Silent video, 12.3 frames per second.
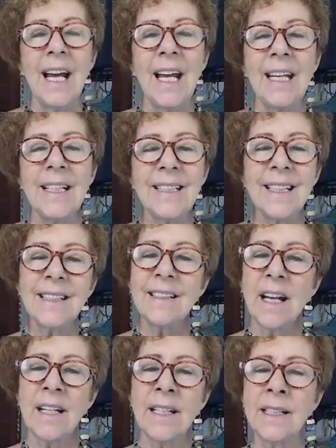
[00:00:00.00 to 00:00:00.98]
It's
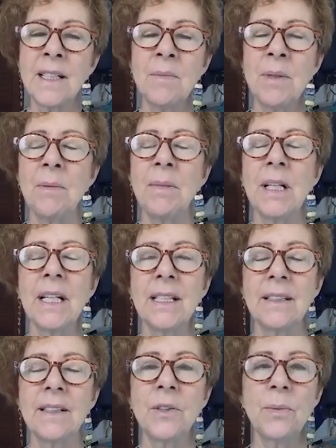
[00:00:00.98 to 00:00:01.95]
exciting to me
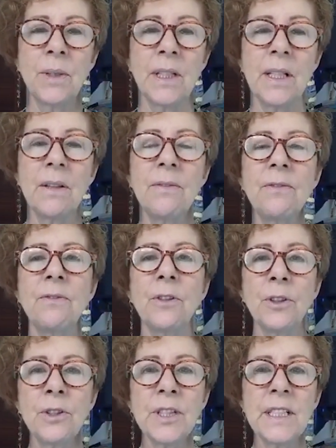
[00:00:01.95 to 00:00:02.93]
because it's really the
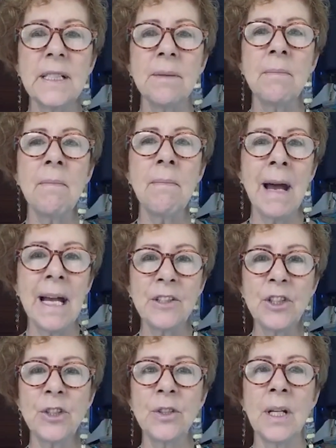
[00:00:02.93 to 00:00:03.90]
first
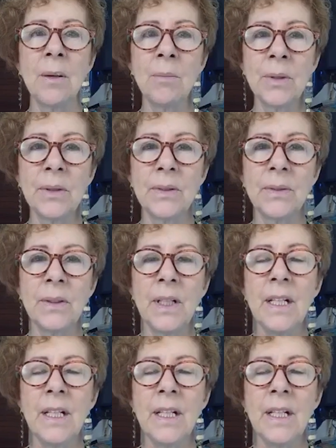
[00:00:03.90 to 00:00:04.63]
master number.